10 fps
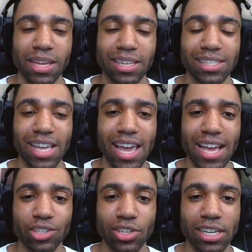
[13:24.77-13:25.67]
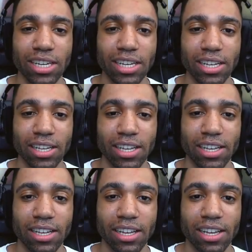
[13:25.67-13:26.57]
Miss Tetra.
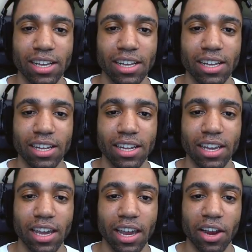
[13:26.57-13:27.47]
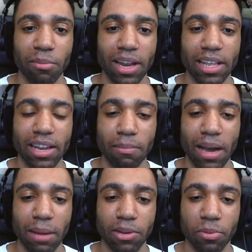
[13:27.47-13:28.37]
Everybody and their
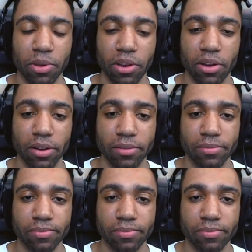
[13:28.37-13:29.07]
mama up here.